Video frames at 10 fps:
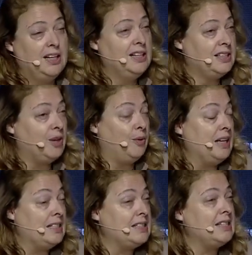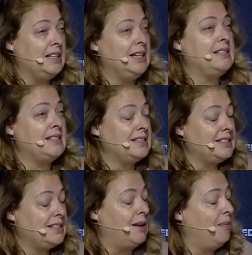So it's
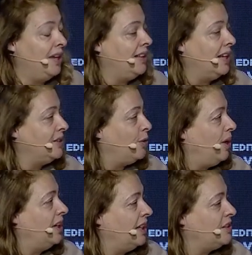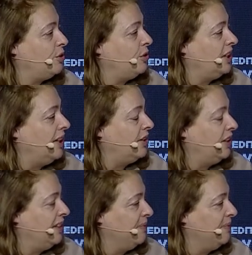something that is quite extraordinary.